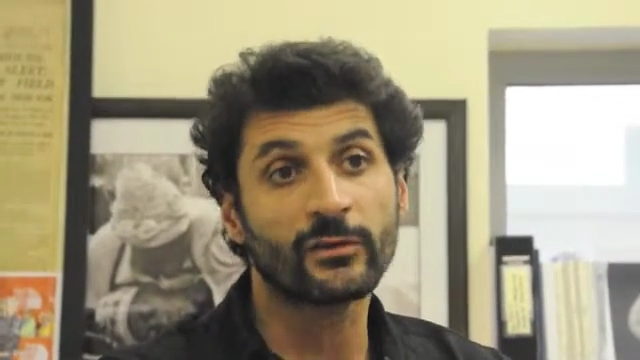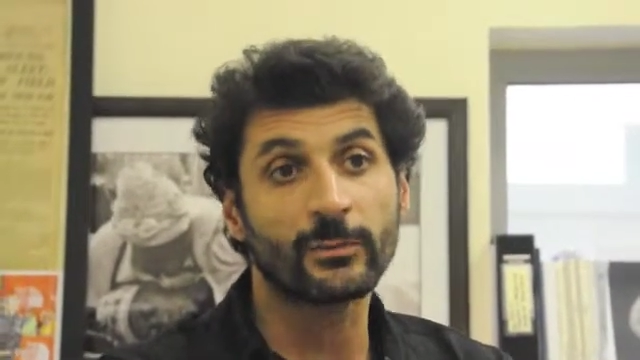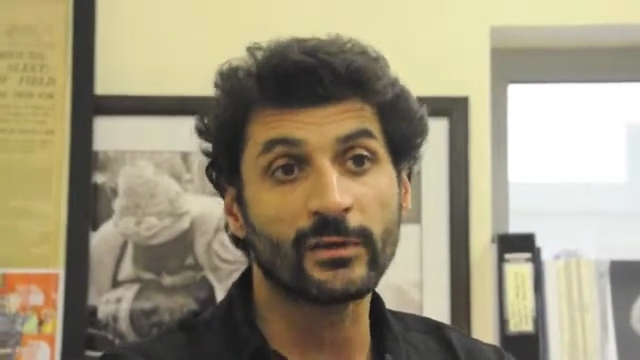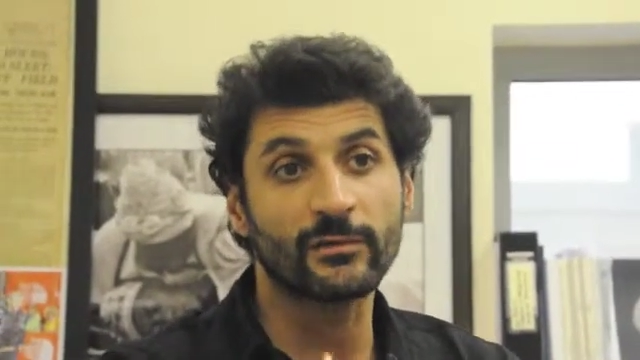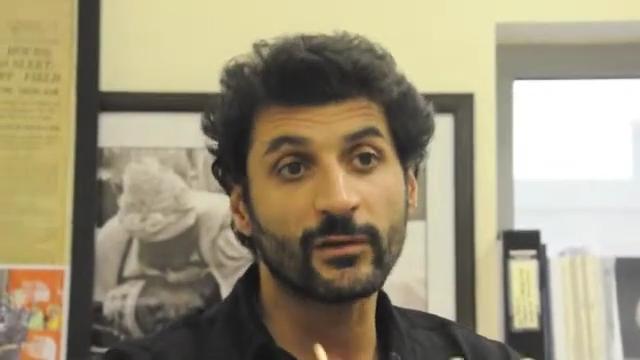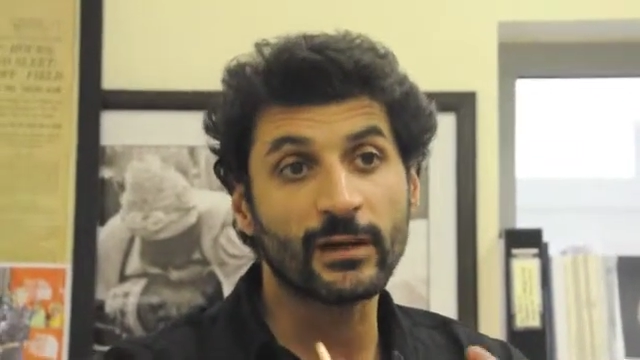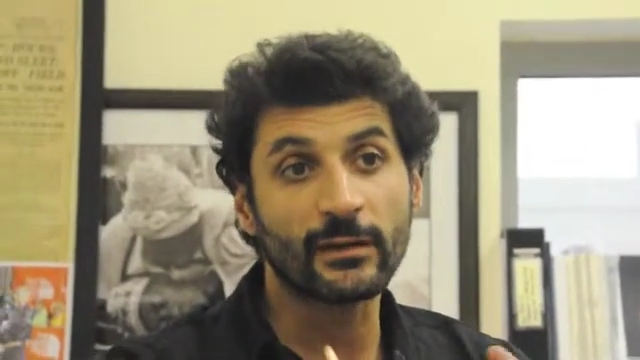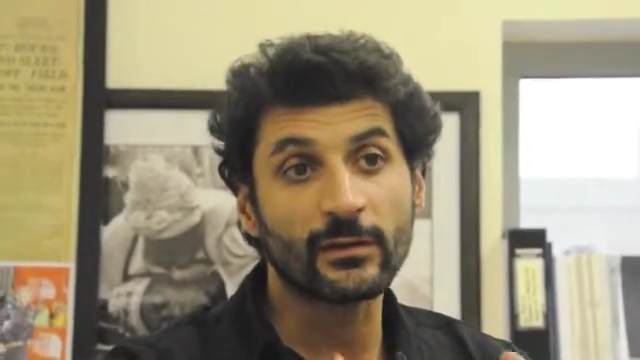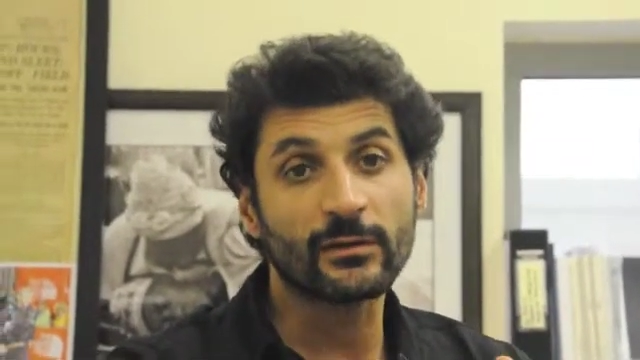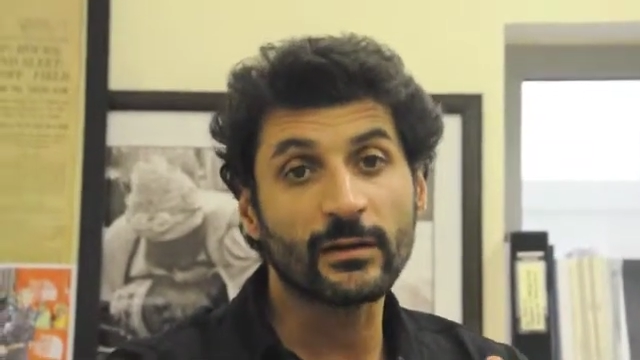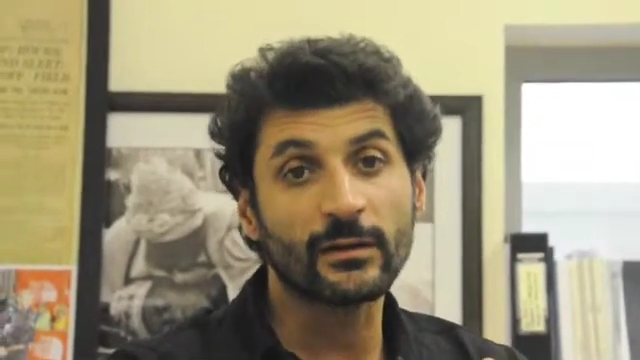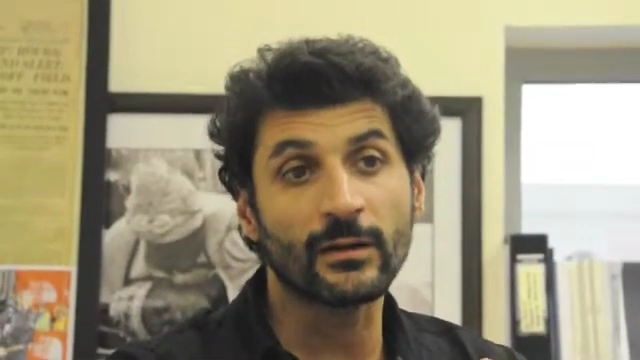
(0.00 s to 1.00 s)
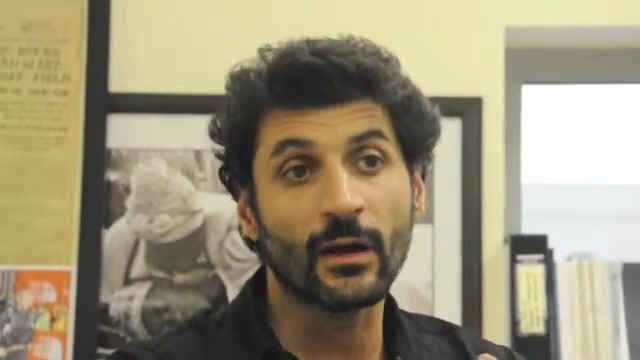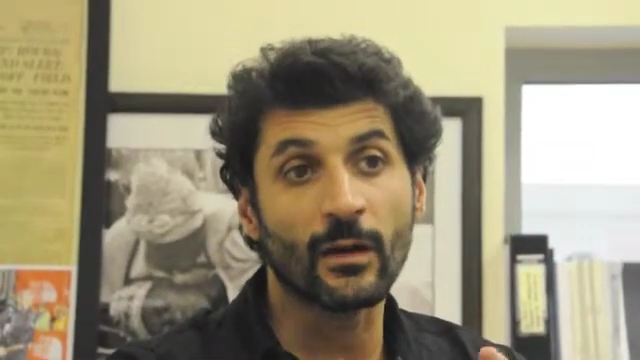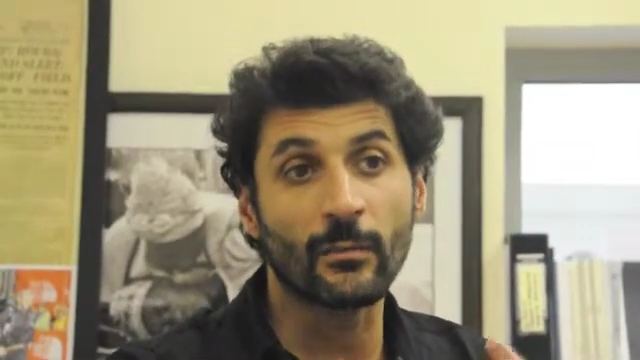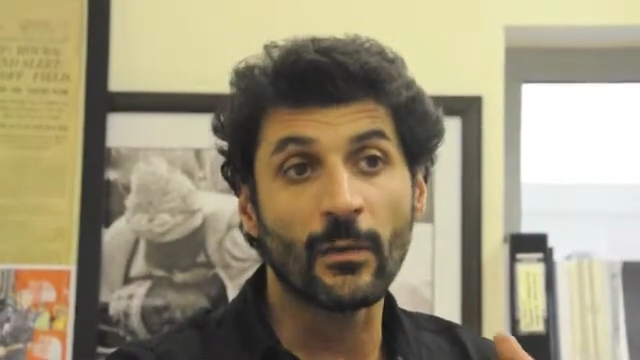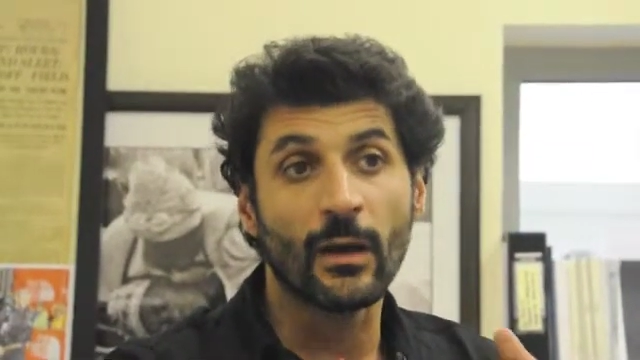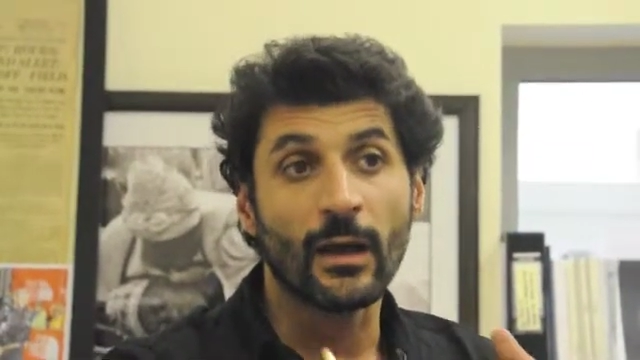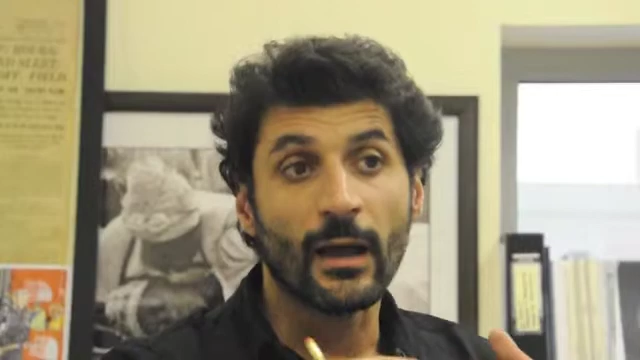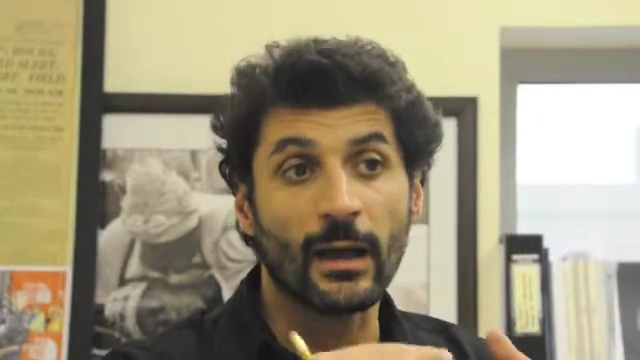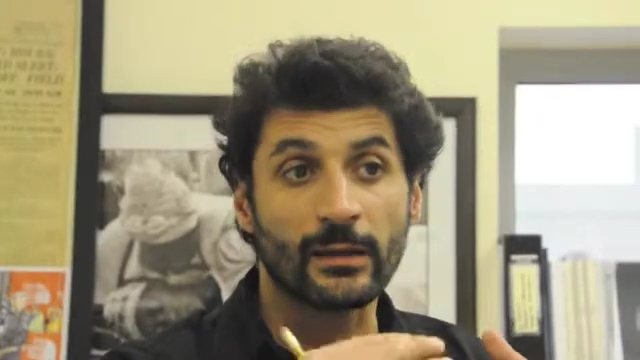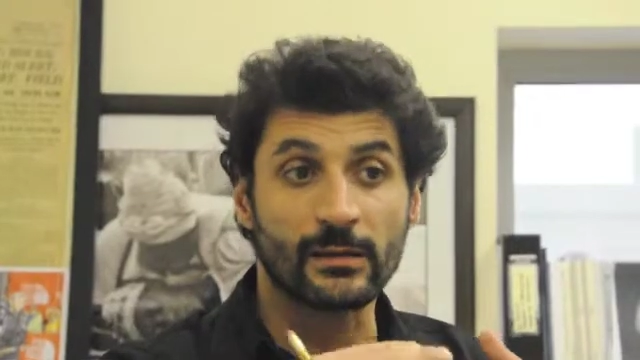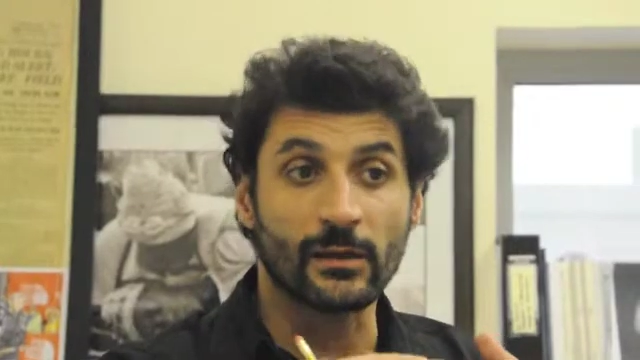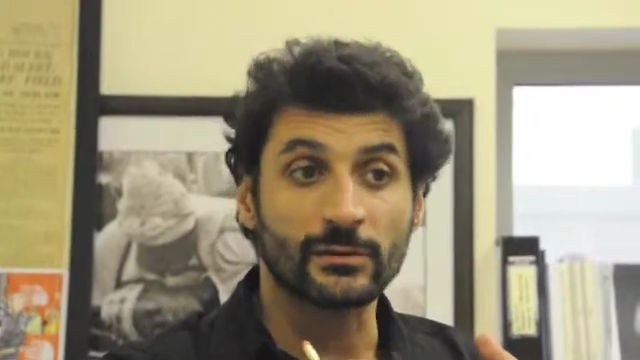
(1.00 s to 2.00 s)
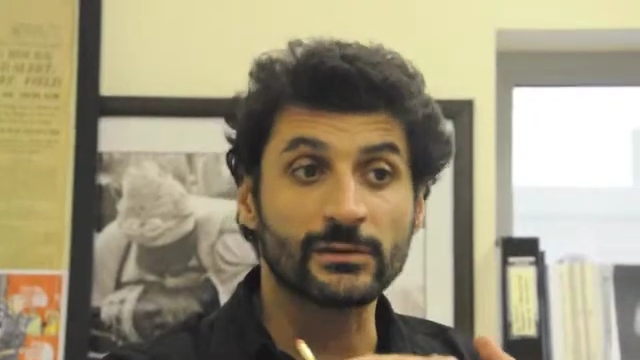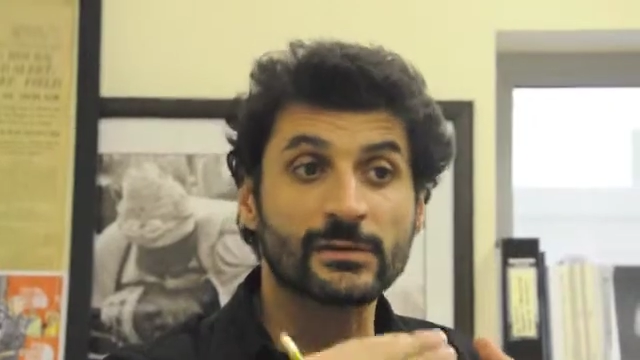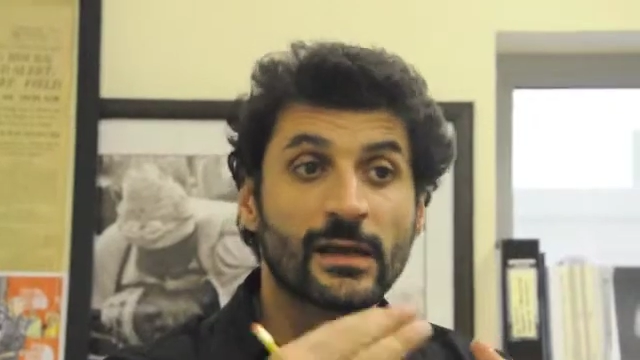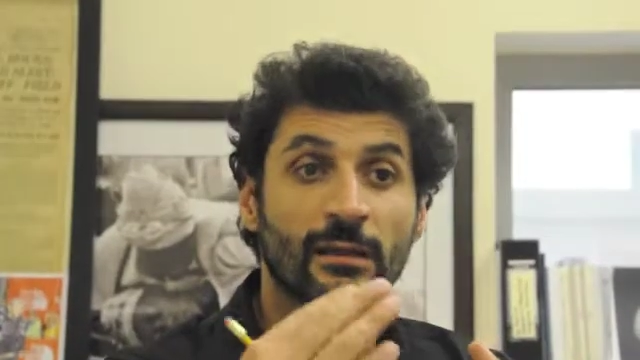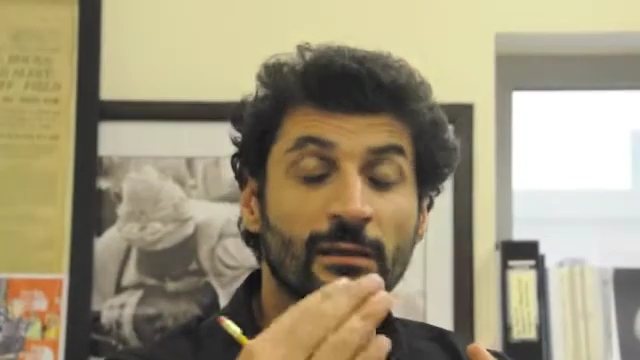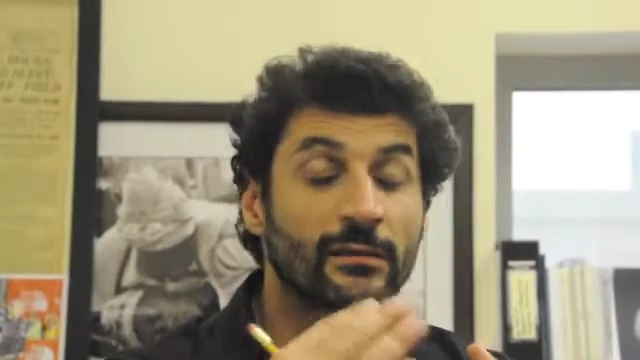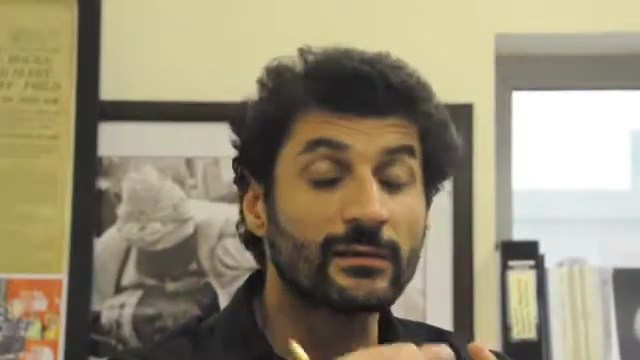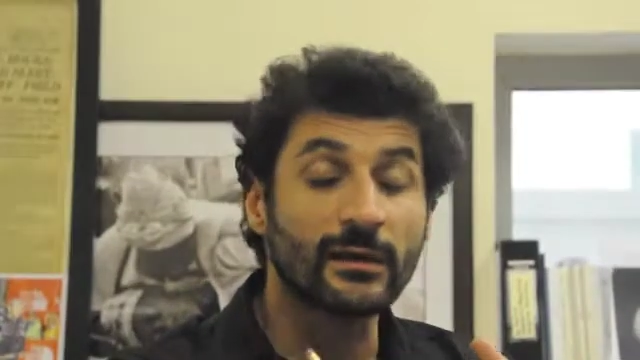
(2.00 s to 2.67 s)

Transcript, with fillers: specific endothelium and understand the